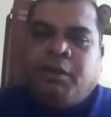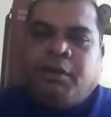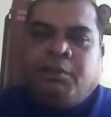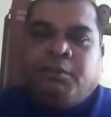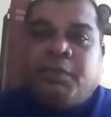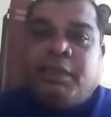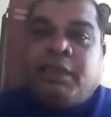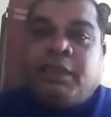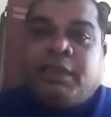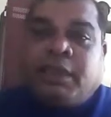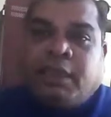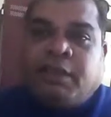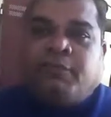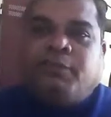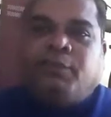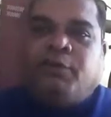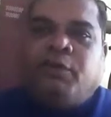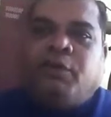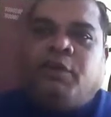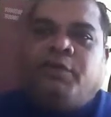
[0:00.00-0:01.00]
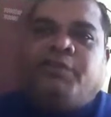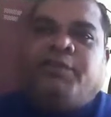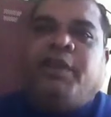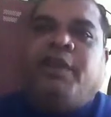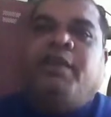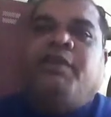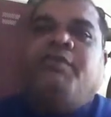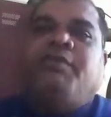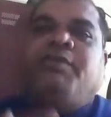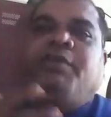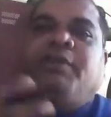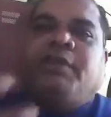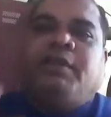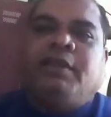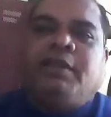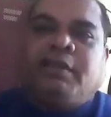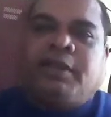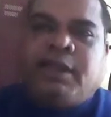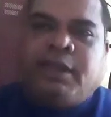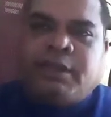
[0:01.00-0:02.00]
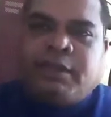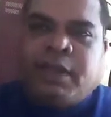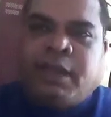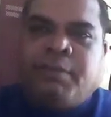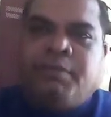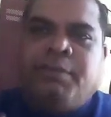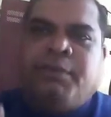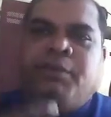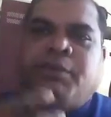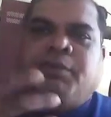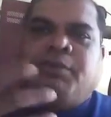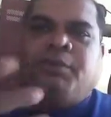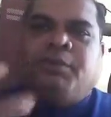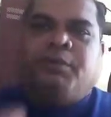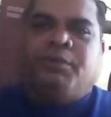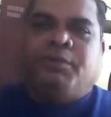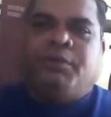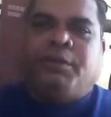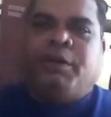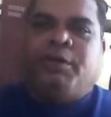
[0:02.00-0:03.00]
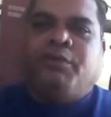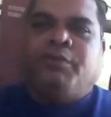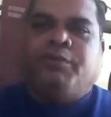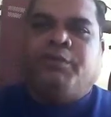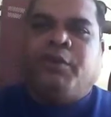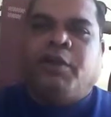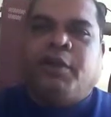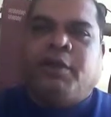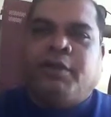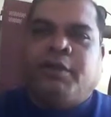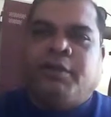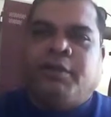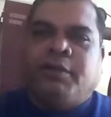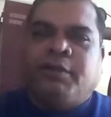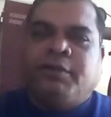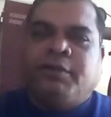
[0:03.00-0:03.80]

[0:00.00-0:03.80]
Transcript: Be careful of everything that has happened to you when you've got it.